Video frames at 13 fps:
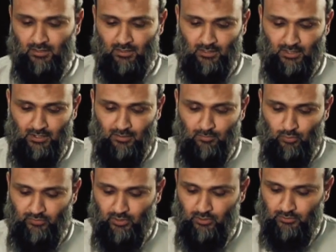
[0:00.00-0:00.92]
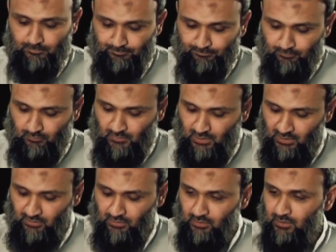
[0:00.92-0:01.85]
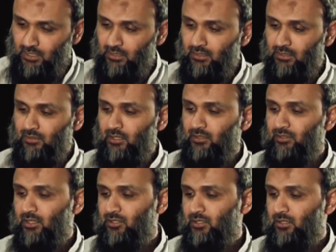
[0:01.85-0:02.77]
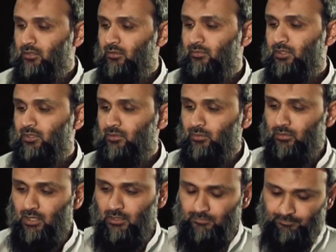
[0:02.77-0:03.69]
Khair, moving on. Let's take the third section of this surah.